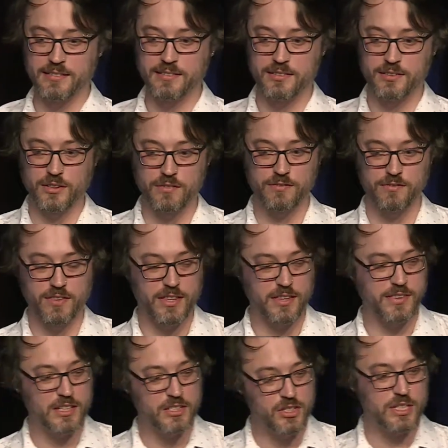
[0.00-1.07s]
sort of the
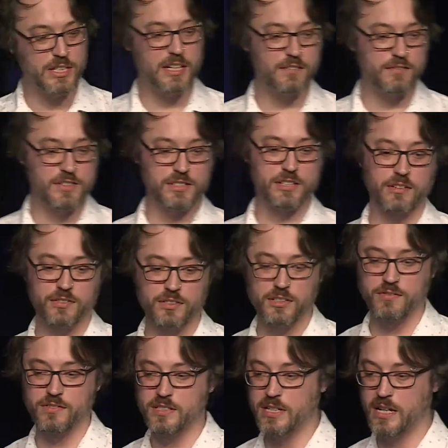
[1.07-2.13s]
things you need for
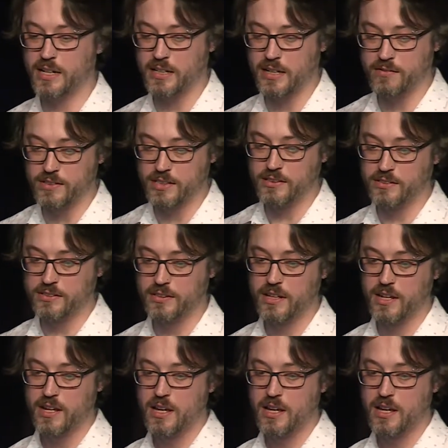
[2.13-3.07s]
self-service data governance.